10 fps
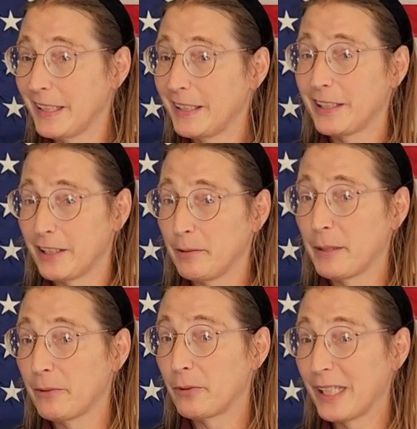can still
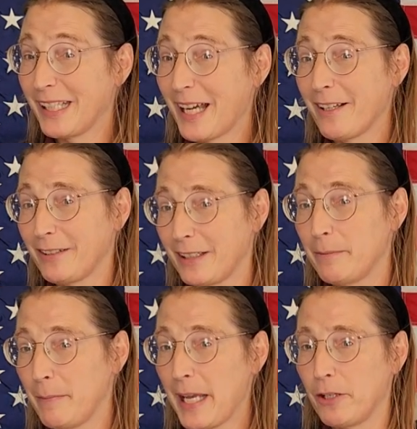be recounted
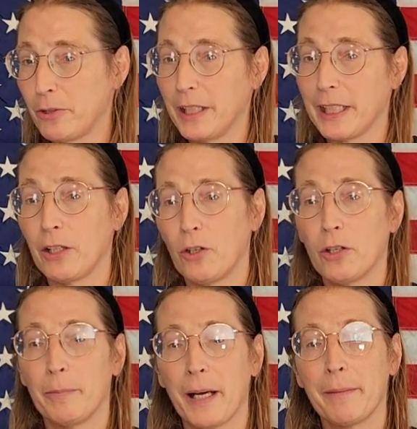manually
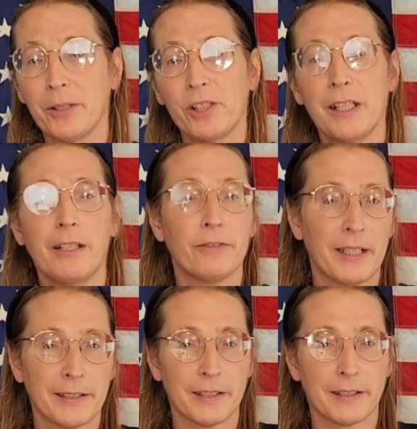or by machine if
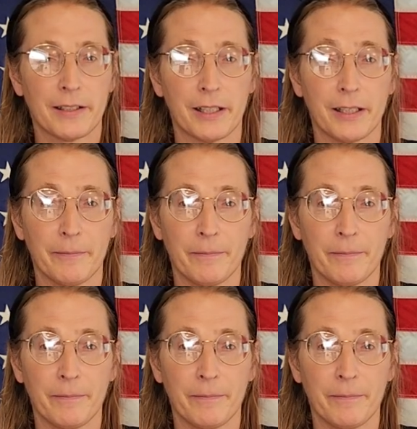necessary.